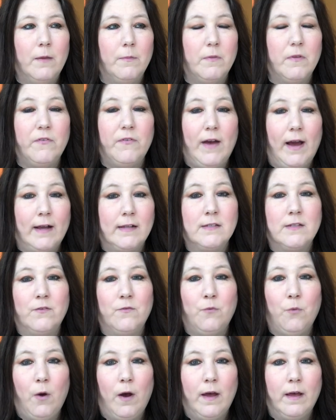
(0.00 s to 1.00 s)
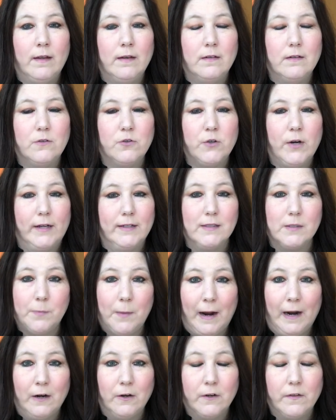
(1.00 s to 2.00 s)
the facts of what
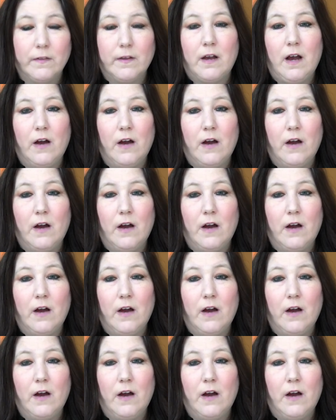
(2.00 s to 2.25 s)
transpired in the